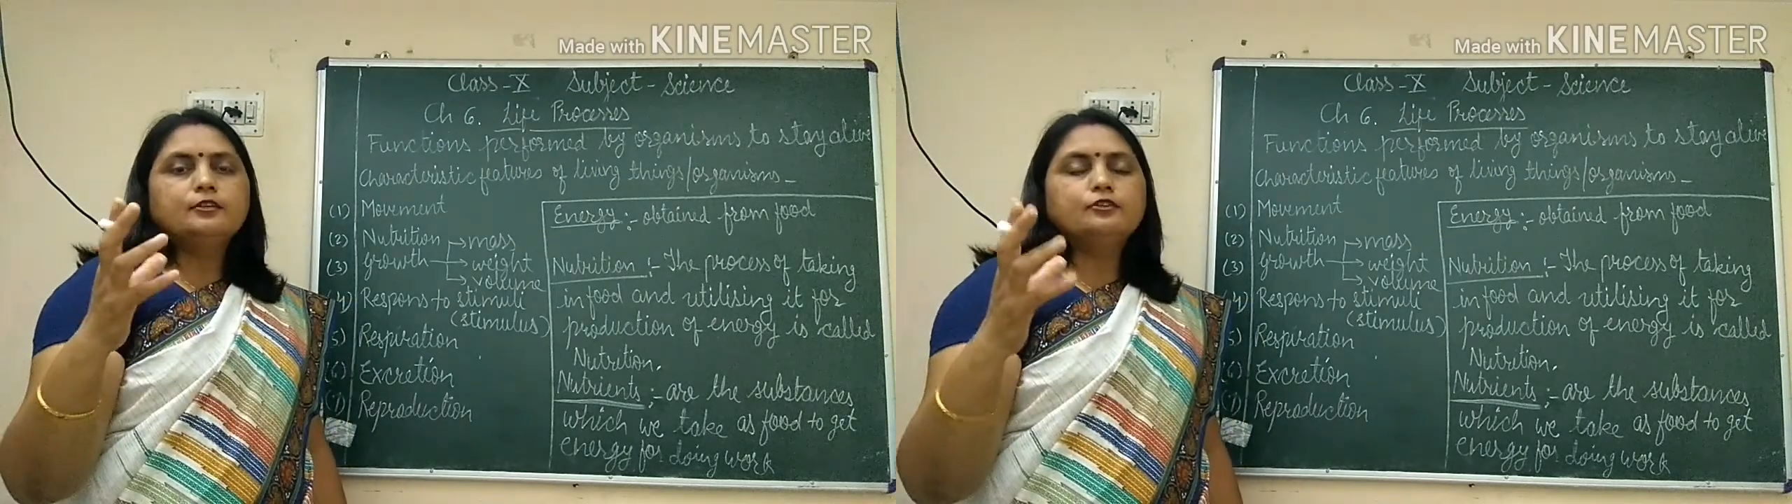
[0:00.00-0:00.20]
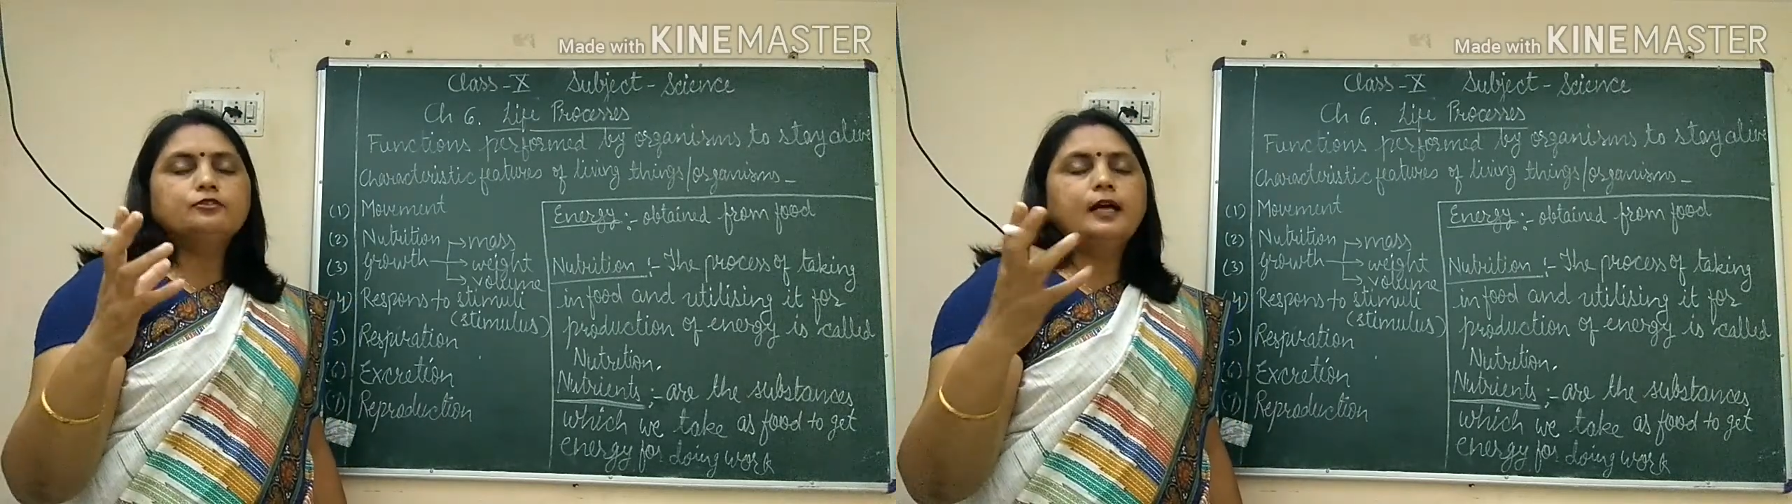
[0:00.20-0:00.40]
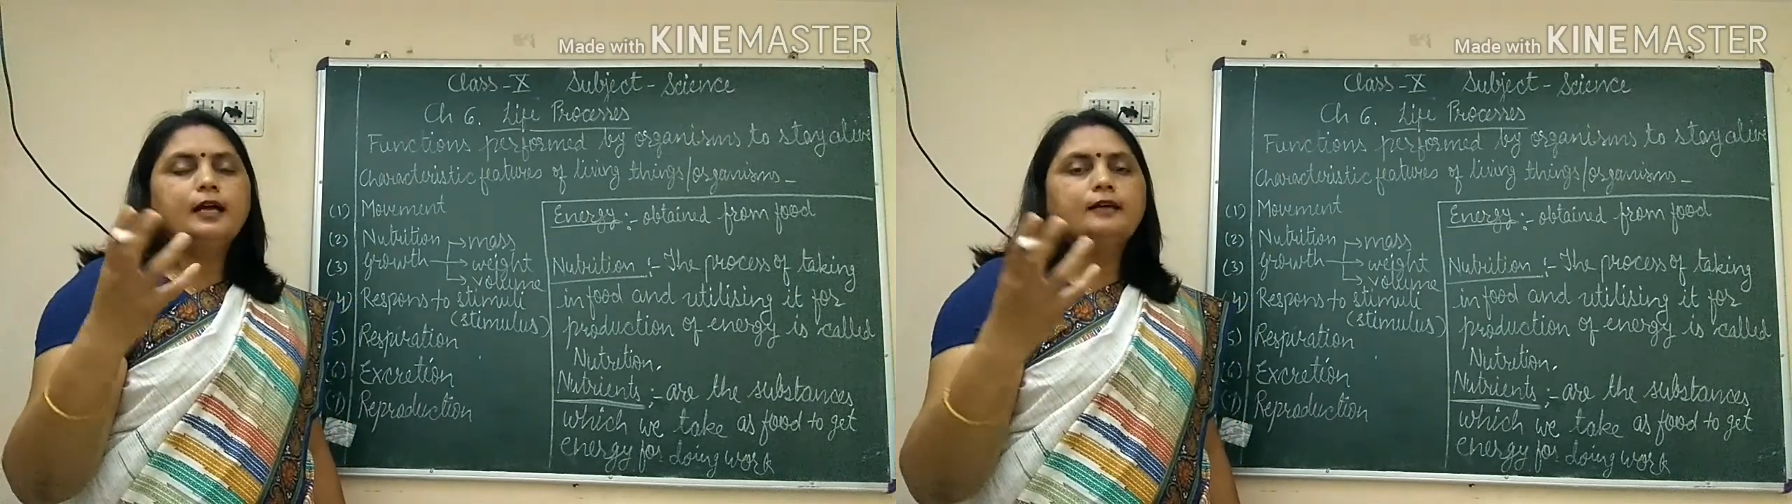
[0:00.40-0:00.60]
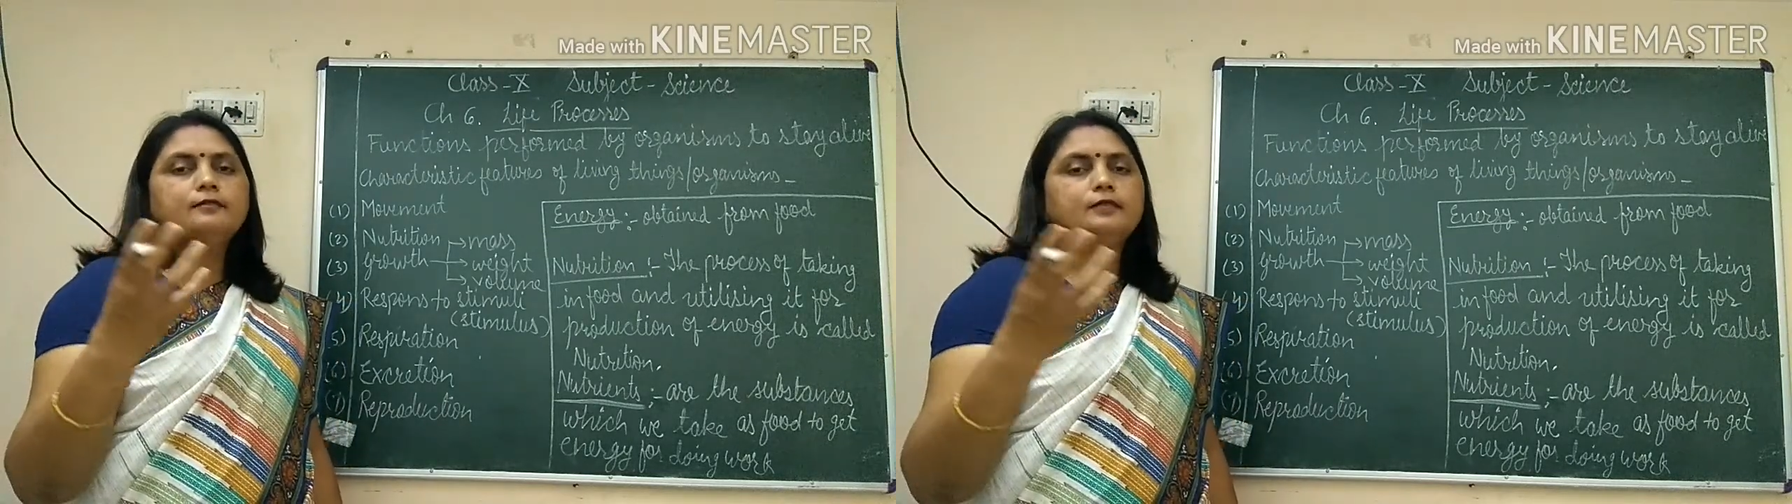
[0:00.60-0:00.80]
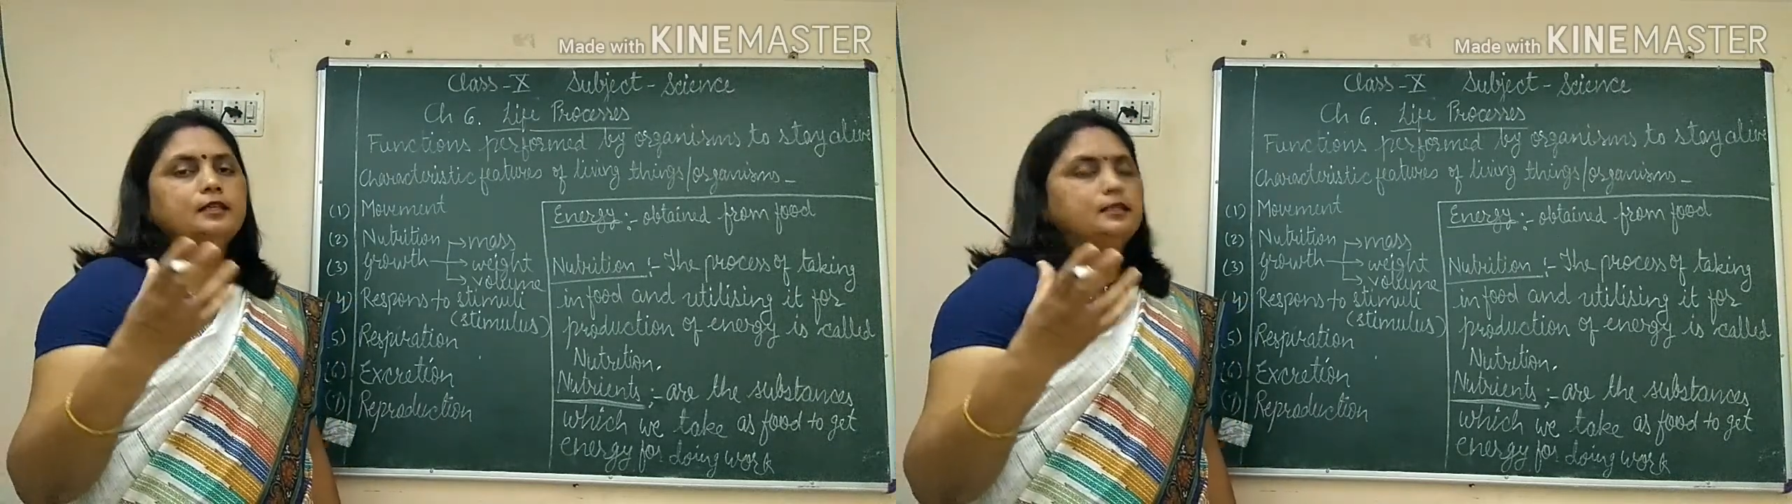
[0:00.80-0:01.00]
you
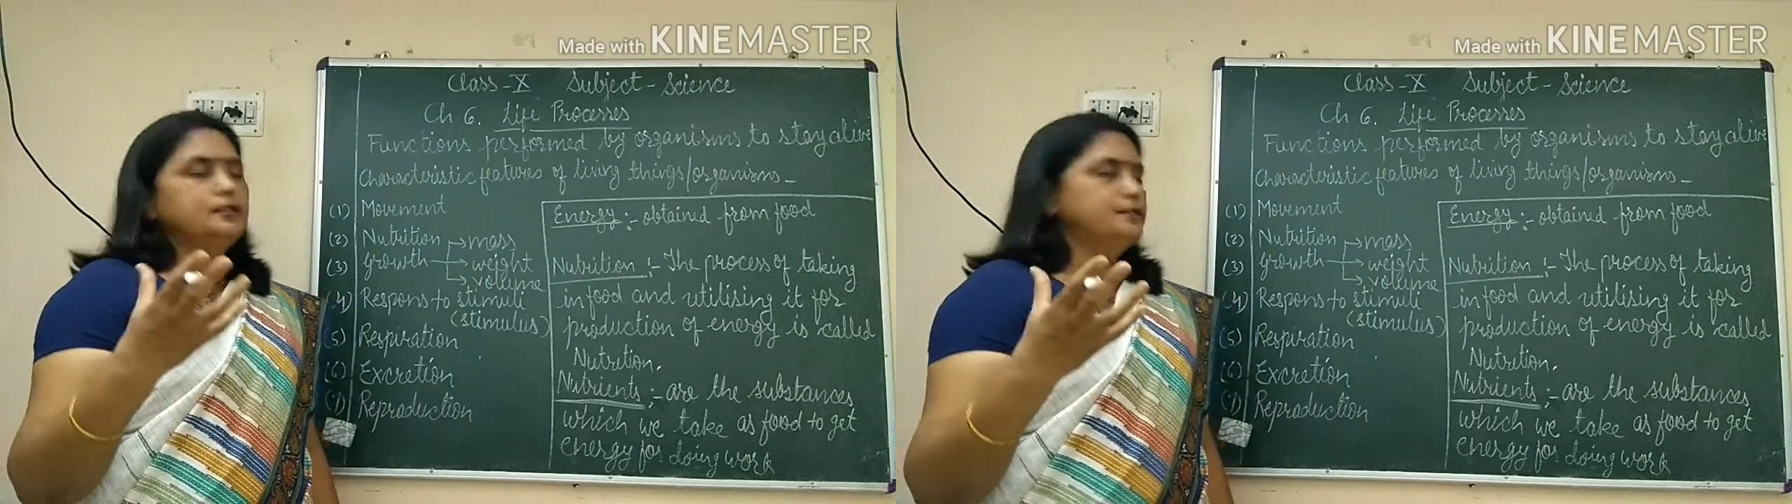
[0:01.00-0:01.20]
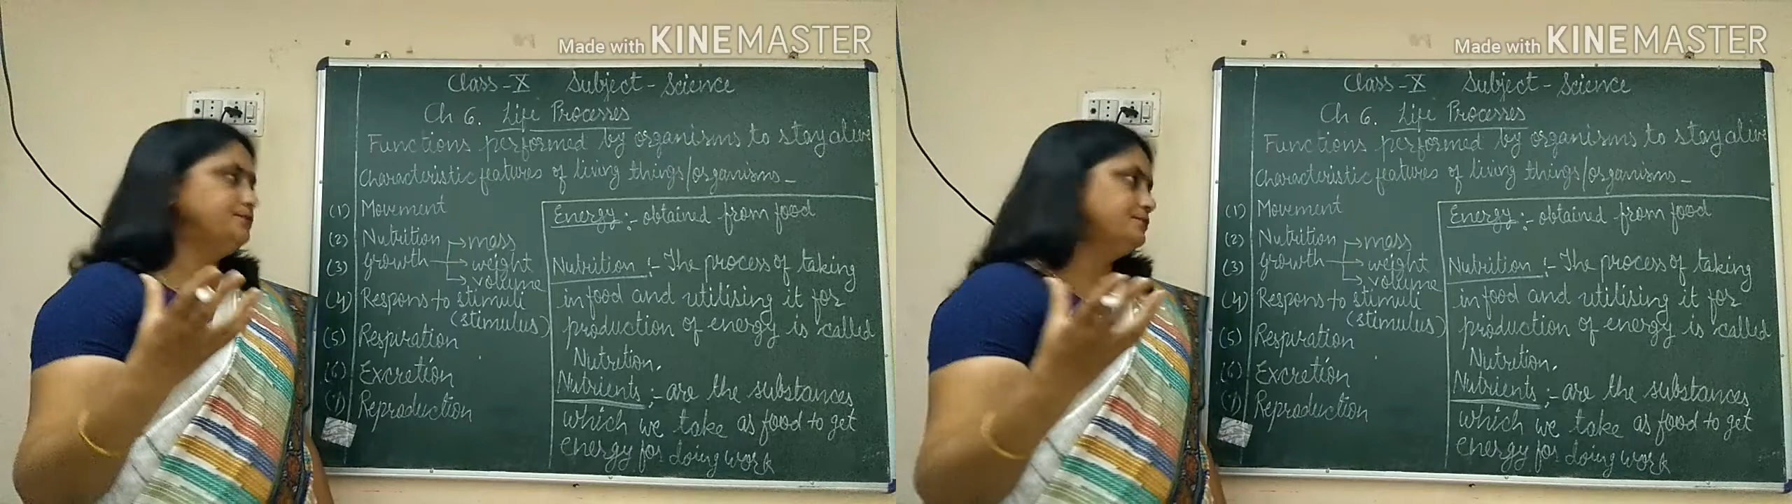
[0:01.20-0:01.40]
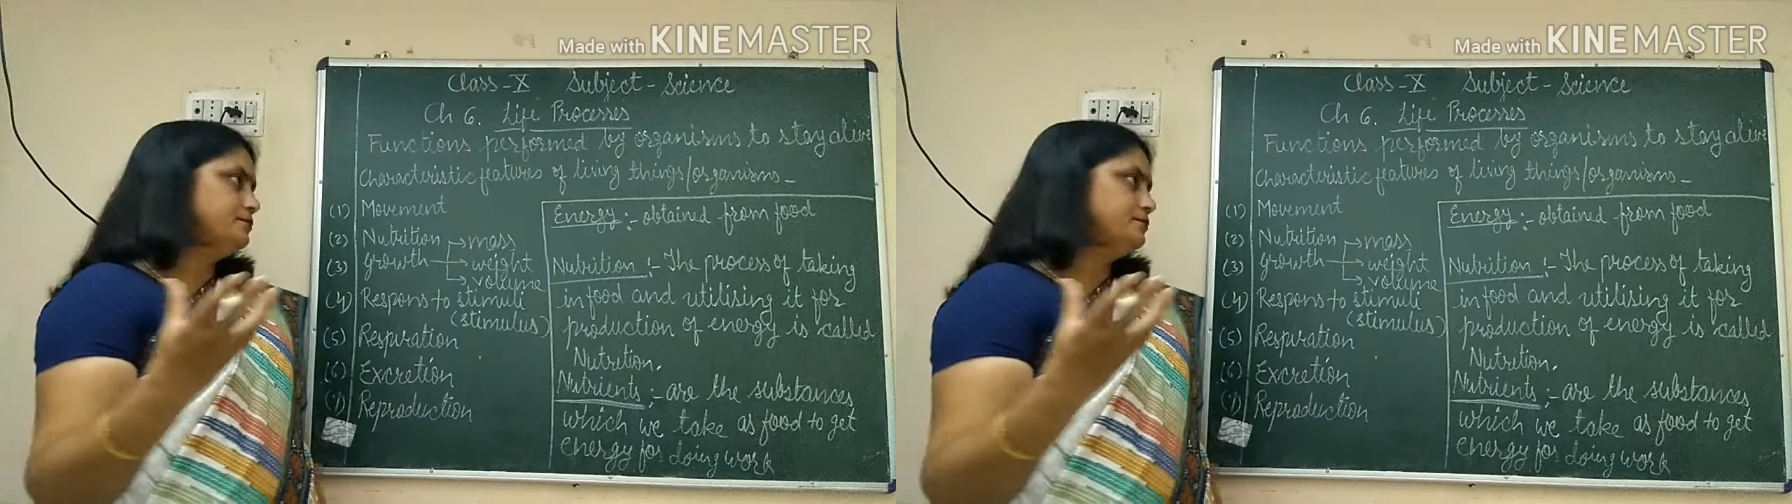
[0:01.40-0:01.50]
have a